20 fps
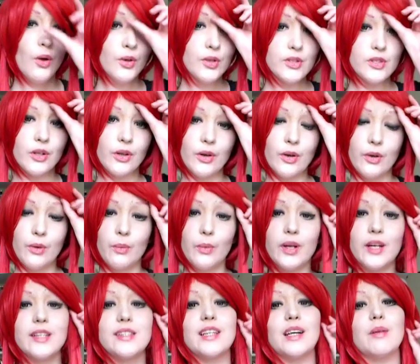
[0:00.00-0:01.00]
Also,
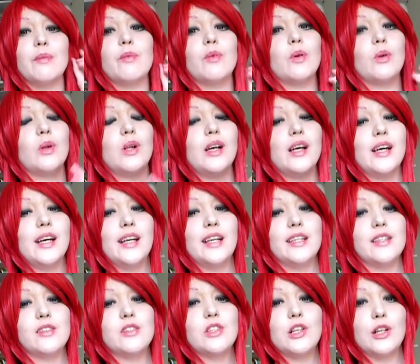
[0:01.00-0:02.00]
what is helpful
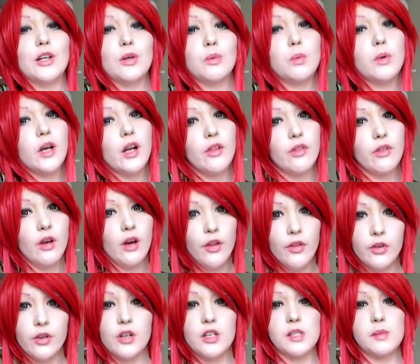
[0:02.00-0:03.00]
is to look at what
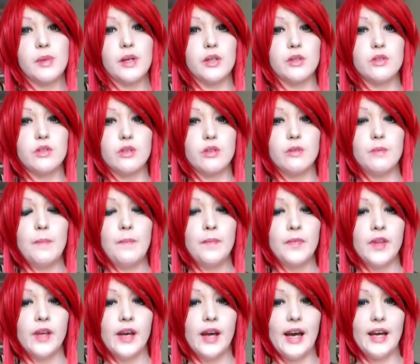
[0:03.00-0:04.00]
other cosplayers do,
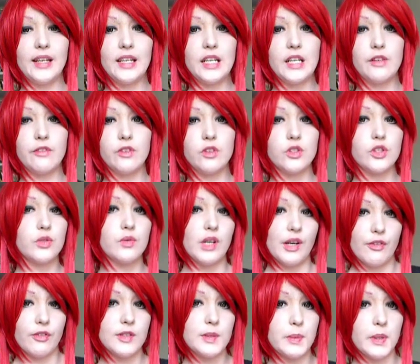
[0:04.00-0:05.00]
and even just
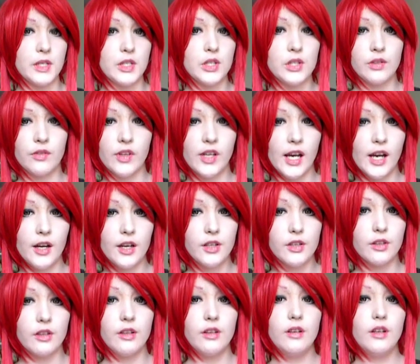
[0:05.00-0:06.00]
reference pictures of the
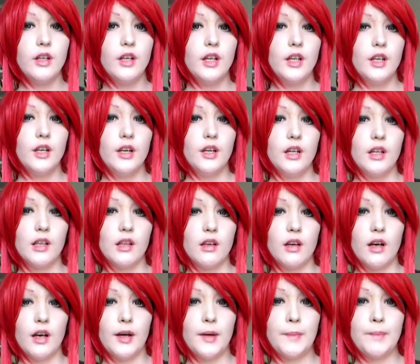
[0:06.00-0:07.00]
character.
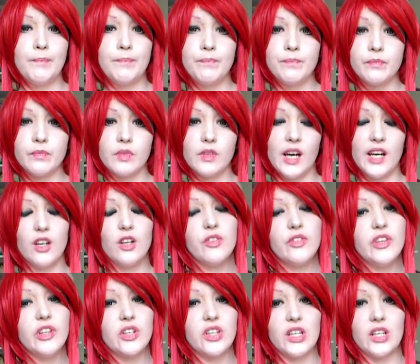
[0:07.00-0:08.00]
I
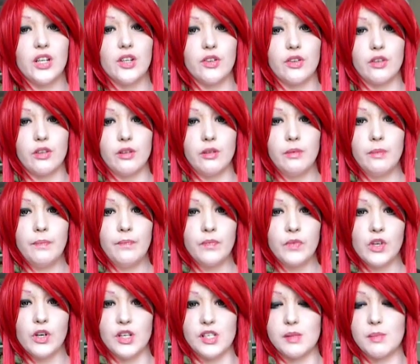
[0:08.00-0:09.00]
often look at other
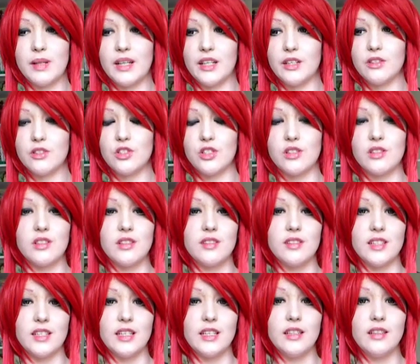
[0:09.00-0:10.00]
cosplayers just to
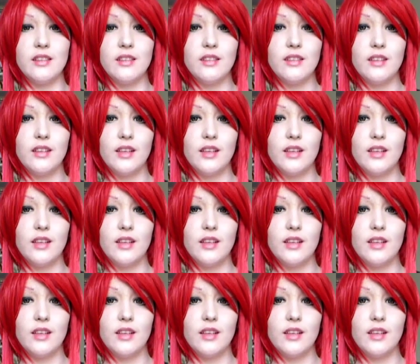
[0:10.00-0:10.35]
see